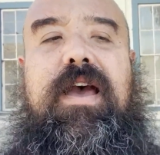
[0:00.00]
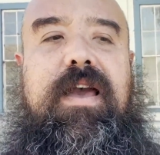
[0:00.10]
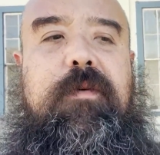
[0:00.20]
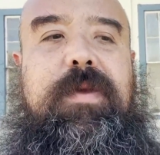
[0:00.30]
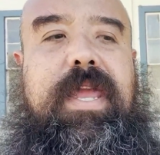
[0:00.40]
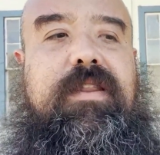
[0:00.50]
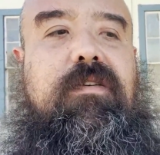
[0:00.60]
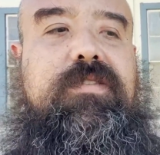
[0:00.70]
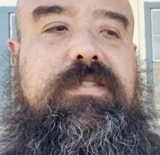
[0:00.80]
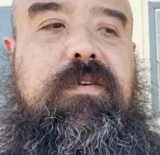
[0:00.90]
um, and
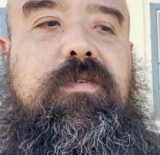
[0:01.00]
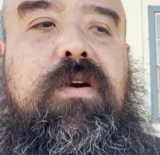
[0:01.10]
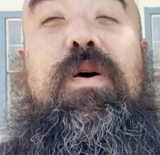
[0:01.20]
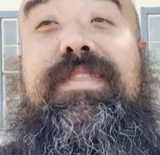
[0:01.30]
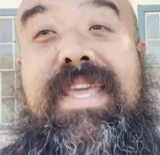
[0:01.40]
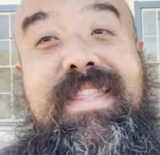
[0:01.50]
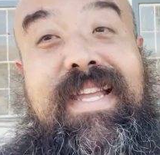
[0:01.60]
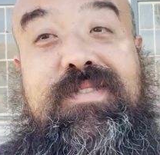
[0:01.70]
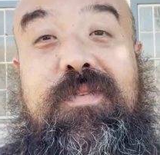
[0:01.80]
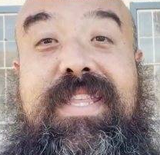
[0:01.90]
also one thing
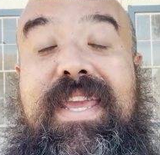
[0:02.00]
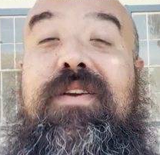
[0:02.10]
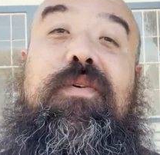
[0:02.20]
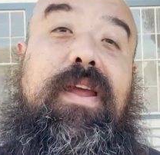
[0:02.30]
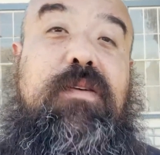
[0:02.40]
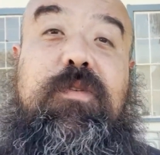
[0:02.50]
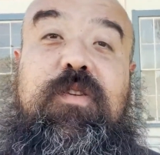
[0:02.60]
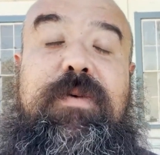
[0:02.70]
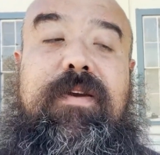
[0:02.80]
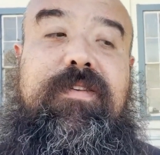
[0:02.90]
that's really incredible
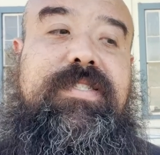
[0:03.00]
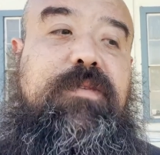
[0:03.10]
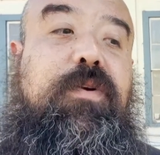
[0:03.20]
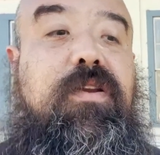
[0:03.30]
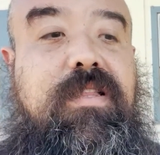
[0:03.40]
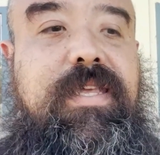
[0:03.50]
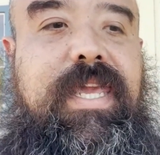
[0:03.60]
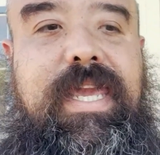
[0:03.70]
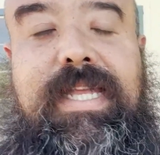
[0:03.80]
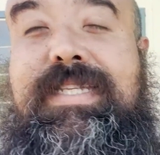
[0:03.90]
about U C
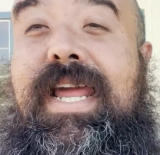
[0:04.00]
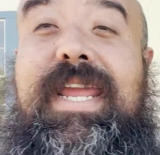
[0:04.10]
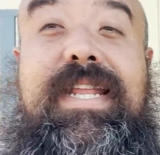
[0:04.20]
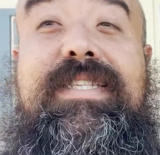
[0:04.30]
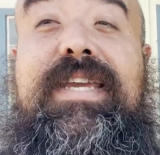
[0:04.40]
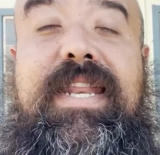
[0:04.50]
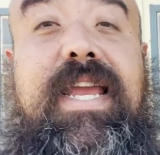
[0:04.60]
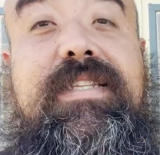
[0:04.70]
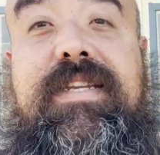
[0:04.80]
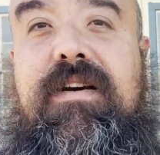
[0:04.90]
Berkeley is that it is
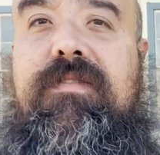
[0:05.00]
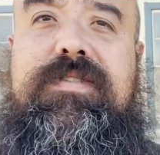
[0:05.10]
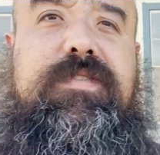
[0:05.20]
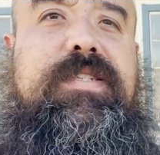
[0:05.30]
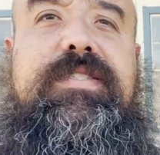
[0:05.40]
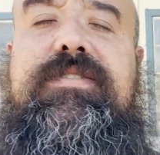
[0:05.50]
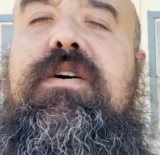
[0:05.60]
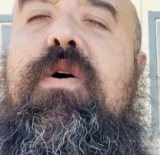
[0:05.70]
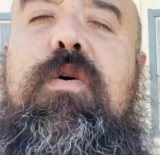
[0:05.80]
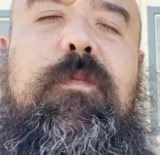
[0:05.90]
connected also to so